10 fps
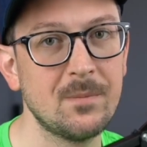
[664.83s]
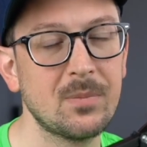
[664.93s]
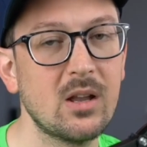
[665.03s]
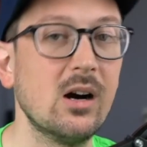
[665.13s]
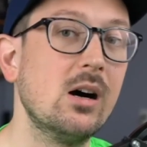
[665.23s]

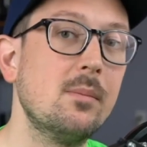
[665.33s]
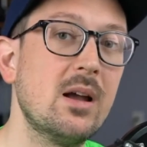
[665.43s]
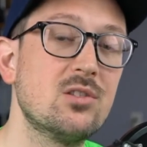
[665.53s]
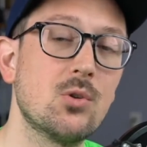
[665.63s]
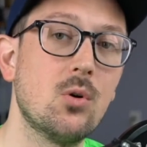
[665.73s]

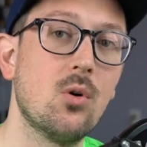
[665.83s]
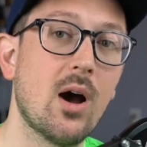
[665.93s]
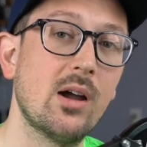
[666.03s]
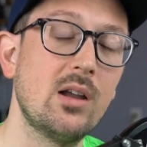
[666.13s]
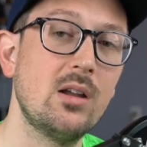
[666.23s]
And so
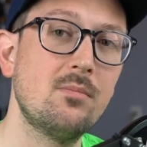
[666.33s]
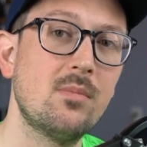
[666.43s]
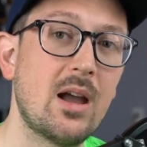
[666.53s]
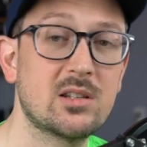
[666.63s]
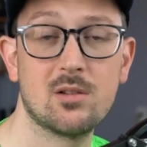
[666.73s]
I'm
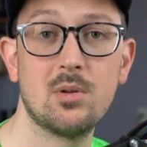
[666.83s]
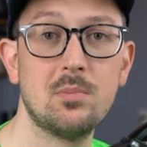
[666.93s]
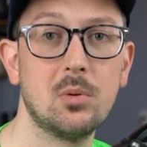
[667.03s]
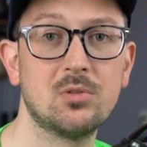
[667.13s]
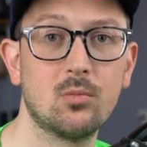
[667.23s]
asking
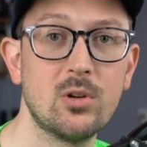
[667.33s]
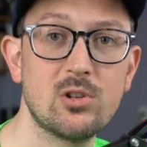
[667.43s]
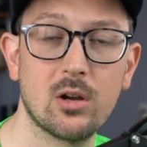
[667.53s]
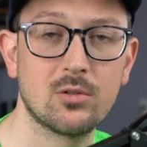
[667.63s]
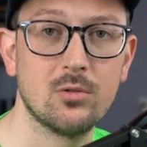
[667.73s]
people to reach
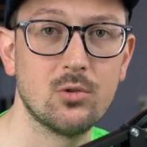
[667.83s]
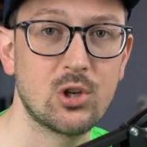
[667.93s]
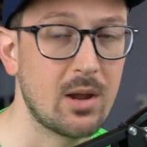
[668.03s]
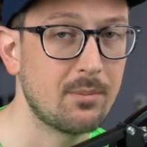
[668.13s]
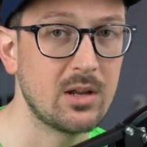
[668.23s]
out to
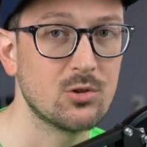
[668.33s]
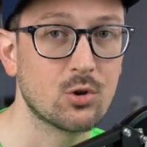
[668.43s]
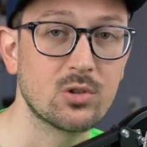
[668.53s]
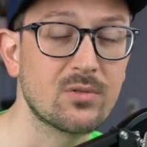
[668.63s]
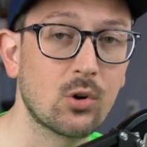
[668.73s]

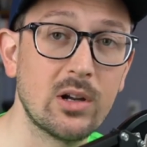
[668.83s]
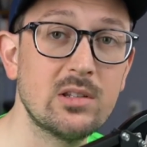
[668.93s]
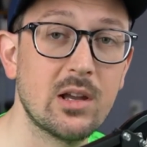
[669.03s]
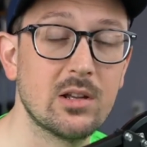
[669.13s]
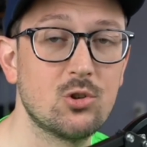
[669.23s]

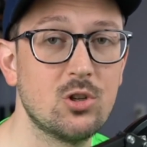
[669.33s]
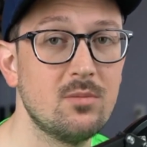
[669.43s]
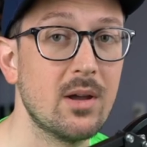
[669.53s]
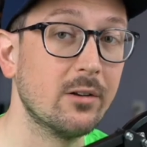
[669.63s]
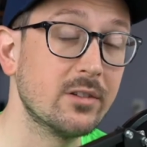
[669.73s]

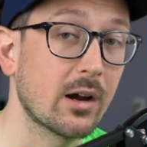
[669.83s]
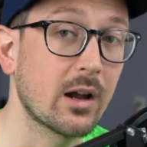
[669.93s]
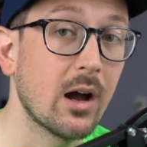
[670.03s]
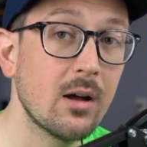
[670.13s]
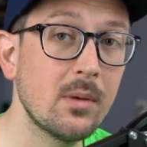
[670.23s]

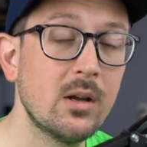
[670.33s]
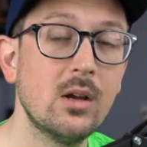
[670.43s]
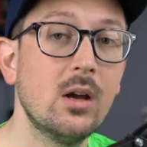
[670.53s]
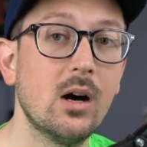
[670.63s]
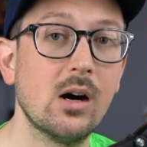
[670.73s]
champagnechurchofchrist@gmail.com,
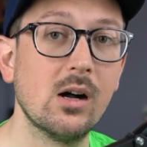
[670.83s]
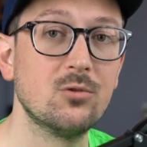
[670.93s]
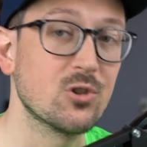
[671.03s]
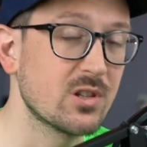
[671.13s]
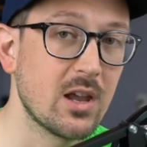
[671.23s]

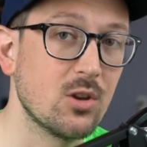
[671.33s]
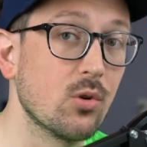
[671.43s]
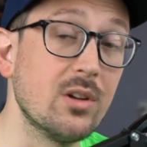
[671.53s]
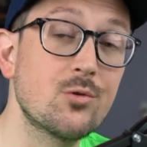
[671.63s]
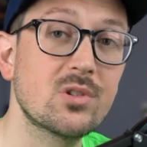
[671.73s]
just saying you're
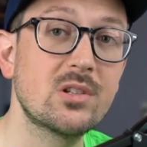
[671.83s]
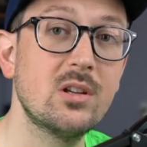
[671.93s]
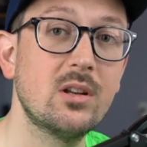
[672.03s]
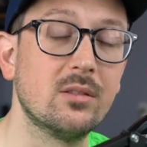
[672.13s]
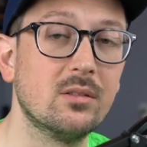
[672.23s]

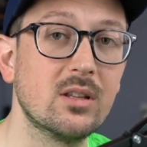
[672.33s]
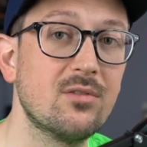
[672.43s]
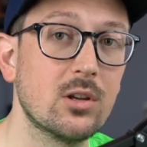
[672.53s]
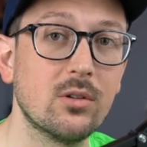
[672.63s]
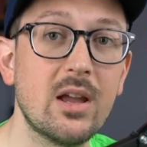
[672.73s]
interested and leaving
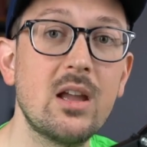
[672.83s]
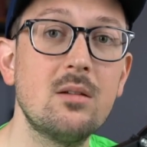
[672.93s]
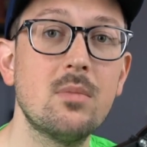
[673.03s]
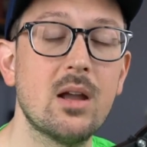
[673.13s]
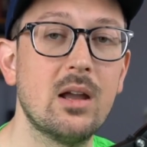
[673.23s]
your
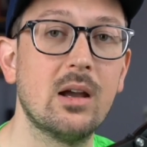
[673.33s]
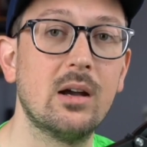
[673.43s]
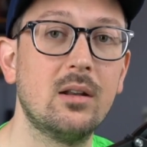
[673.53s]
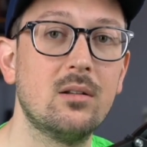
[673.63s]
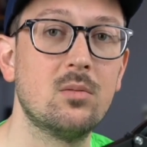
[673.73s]
name
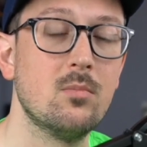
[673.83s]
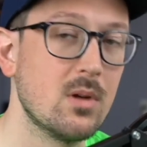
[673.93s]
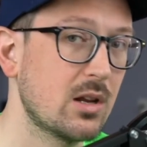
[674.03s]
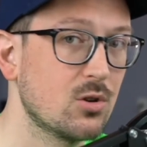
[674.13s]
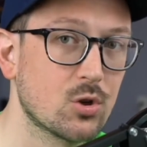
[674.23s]
and
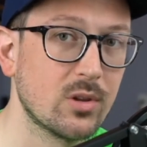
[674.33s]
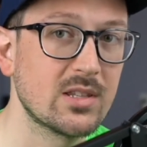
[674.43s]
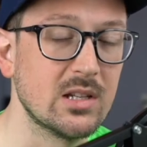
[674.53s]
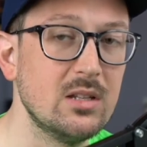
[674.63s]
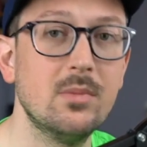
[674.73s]
making sure that's
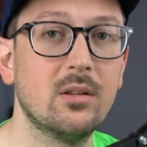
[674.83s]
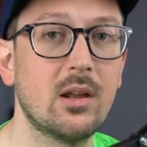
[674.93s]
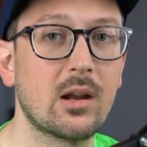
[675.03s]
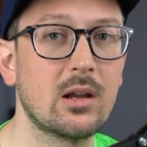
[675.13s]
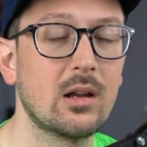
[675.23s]
an email that
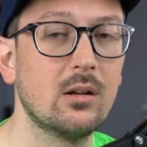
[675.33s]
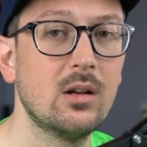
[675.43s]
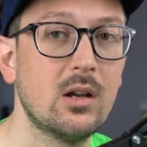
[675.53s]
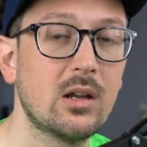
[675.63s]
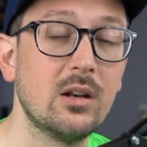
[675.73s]
I can
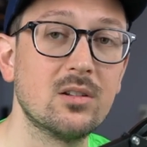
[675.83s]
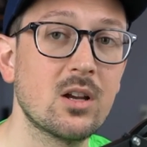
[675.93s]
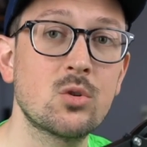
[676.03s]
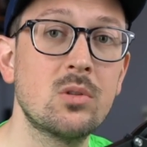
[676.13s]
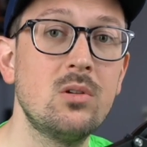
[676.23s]
get in
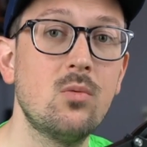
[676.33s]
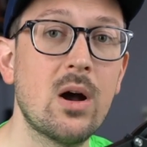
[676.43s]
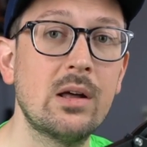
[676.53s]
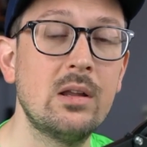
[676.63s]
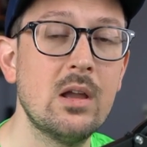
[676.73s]
touch with you
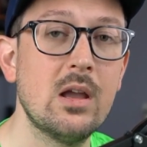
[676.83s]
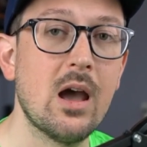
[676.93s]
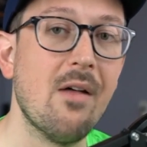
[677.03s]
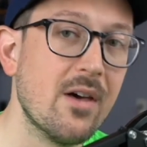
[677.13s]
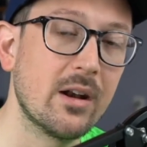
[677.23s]
on.
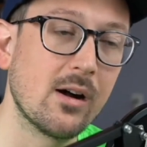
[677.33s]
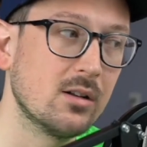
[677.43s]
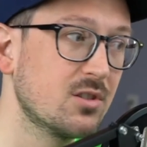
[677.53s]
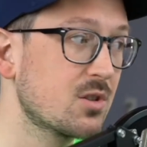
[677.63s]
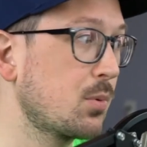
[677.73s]
And then I'll
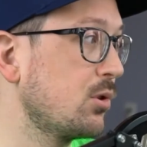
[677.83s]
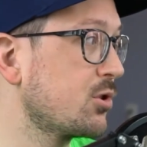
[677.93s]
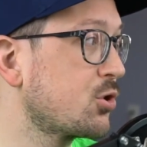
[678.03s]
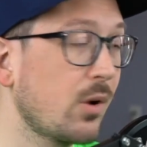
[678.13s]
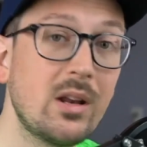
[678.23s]
disperse
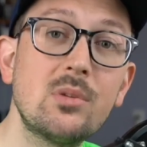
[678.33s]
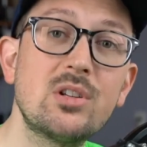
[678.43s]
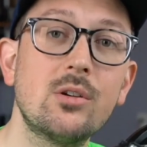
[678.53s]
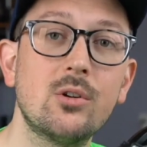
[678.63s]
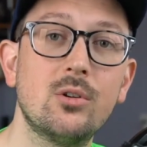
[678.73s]
training
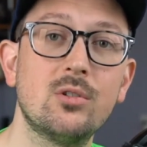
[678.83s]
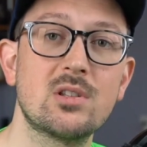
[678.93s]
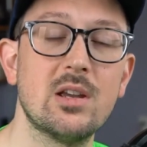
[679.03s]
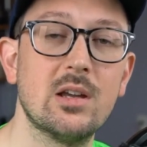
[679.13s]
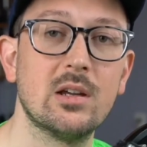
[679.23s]
materials
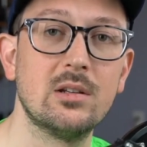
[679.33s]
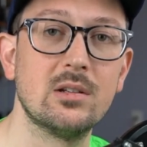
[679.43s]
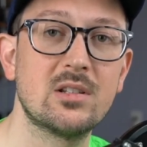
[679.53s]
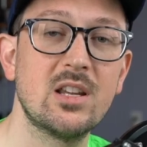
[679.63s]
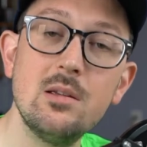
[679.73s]

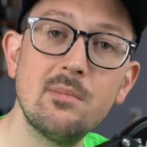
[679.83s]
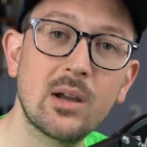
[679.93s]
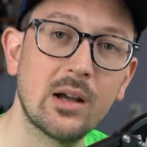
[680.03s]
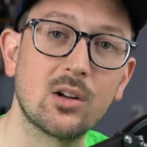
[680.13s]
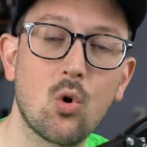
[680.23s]
and team
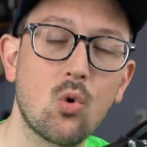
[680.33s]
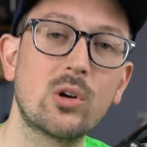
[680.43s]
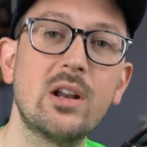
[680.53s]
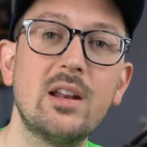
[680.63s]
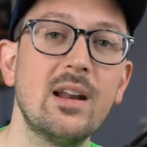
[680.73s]
kind of
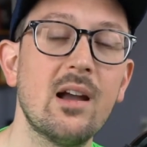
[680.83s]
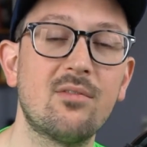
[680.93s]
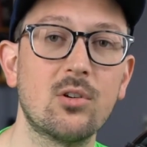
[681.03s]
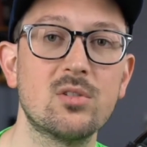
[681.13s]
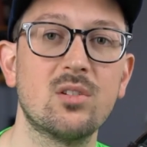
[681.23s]
coordinated
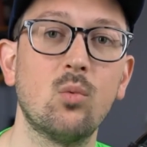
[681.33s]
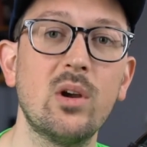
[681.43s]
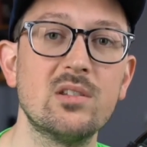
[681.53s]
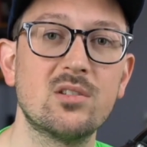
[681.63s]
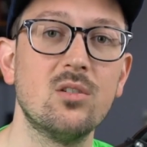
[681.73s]
efforts of
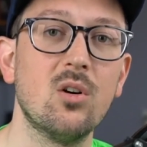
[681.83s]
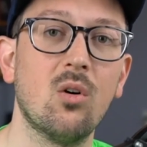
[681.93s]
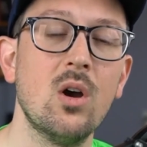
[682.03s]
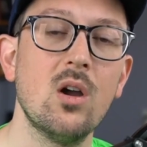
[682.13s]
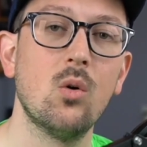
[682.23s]
ways to know
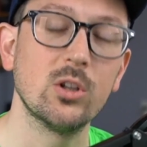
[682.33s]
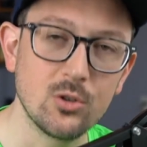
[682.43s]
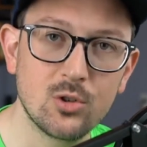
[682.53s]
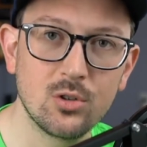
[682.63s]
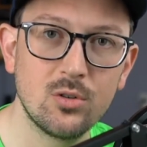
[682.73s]
what you
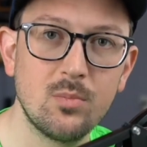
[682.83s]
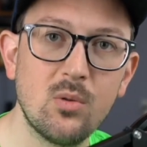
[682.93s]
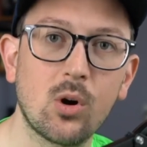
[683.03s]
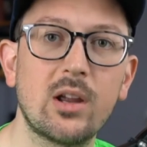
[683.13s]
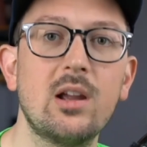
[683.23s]
should be
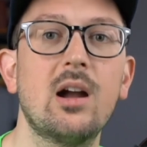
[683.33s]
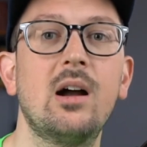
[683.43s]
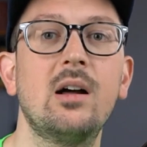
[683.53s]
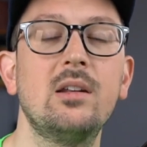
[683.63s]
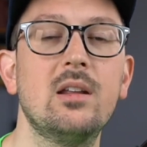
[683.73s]
working
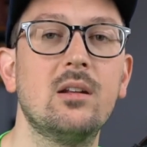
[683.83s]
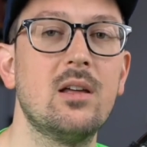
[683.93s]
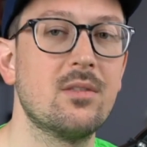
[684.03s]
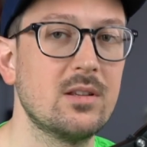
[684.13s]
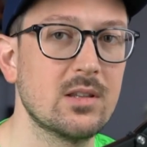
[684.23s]
on
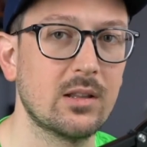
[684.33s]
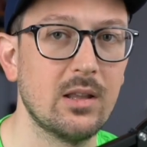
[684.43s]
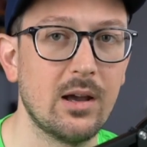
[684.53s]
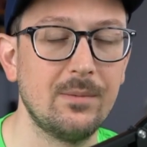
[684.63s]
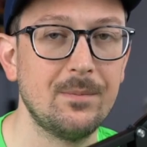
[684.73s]
and things like
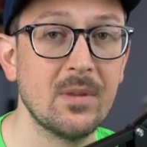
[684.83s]
that.